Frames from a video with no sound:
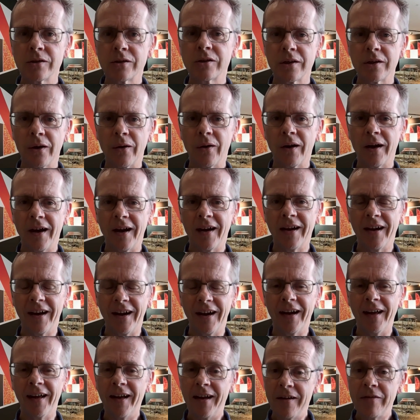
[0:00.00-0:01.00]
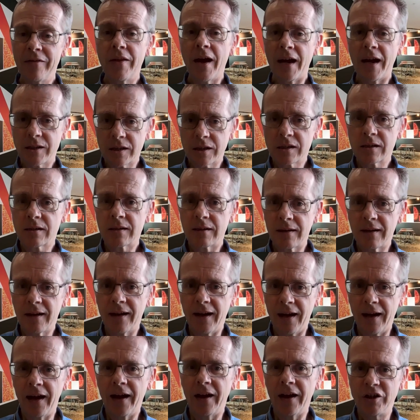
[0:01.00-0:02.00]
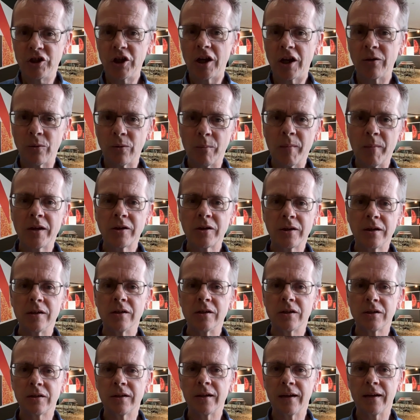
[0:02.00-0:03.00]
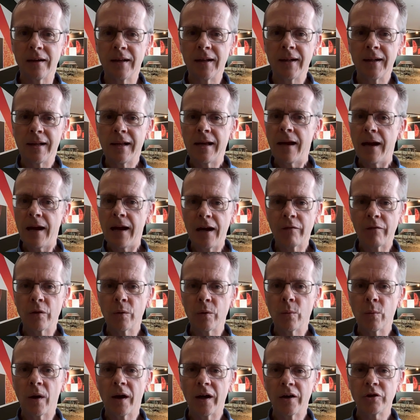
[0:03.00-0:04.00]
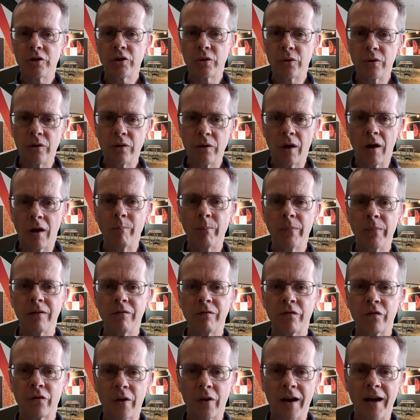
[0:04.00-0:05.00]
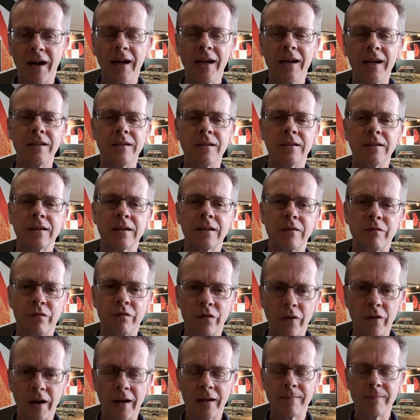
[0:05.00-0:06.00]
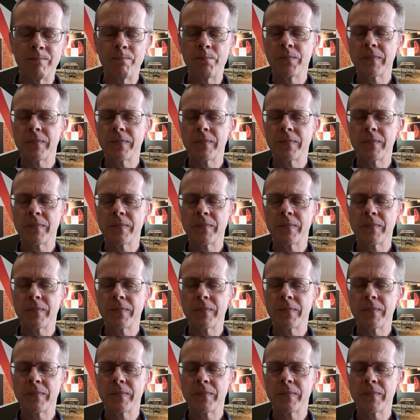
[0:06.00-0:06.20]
So that's a general message to everyone: should not be afraid to confront